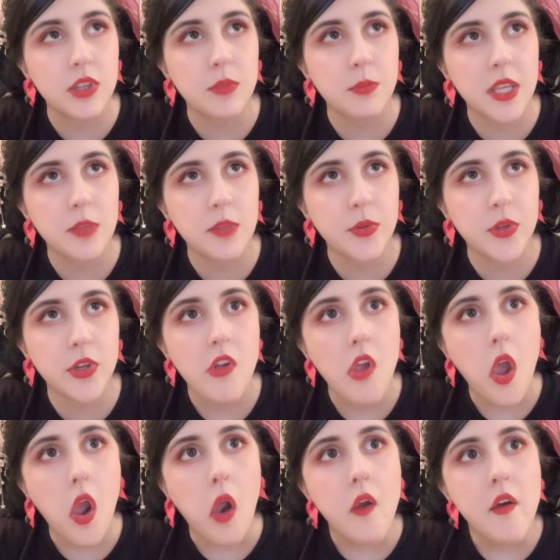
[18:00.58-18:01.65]
with people
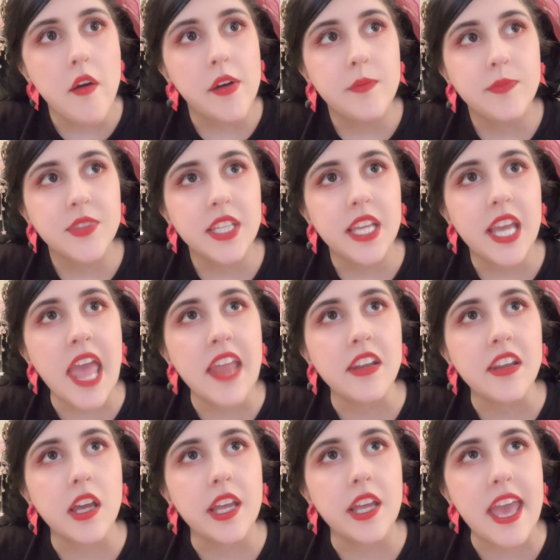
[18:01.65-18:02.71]
in
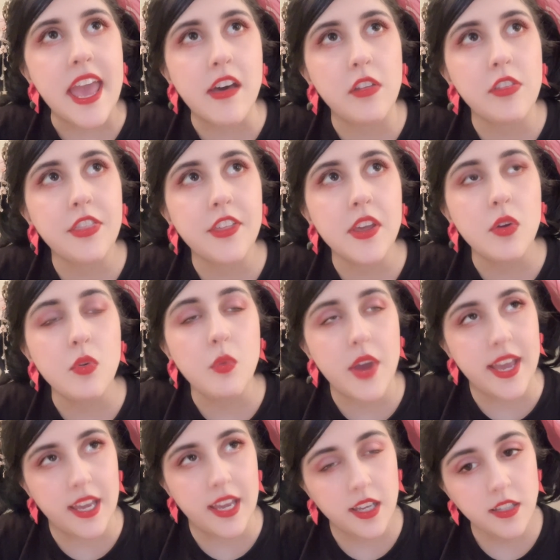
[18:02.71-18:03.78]
a healthy
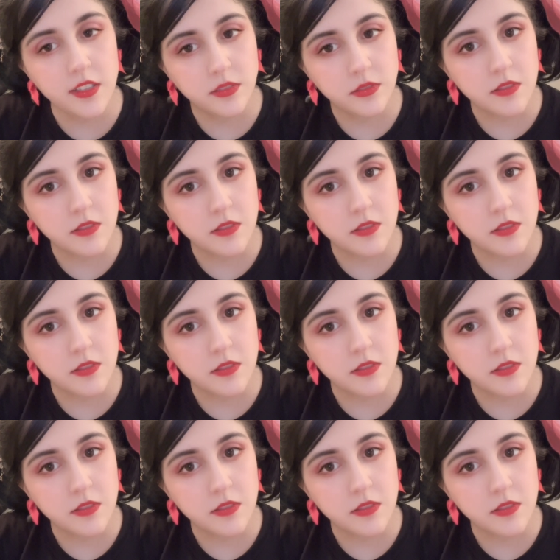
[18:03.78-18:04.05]
way.